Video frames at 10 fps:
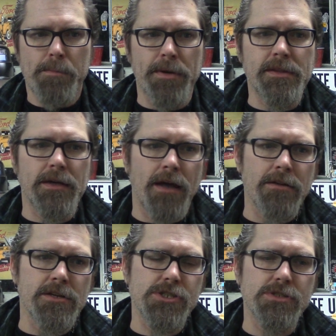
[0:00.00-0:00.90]
But the
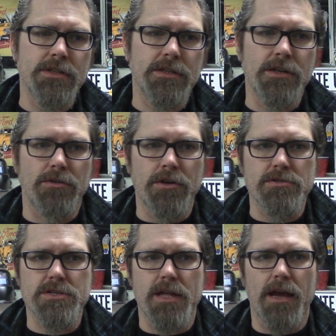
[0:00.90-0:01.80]
other issue that they don't
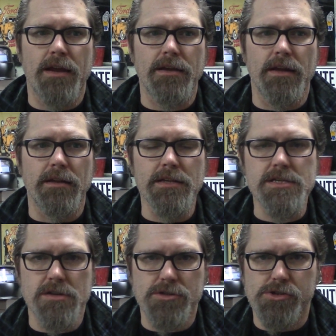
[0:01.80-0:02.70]
understand, and at
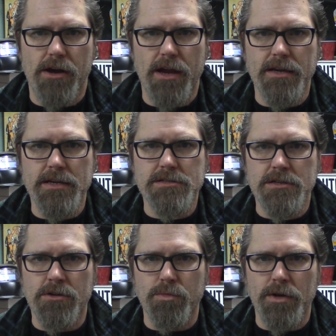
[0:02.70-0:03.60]
least they're trying, is they
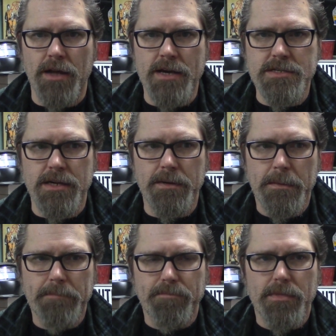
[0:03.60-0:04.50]
don't realize that
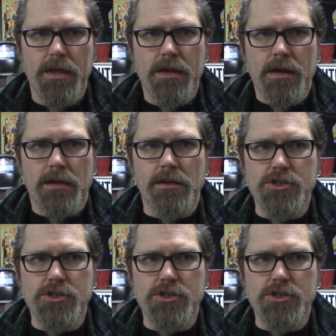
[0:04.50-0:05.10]
they're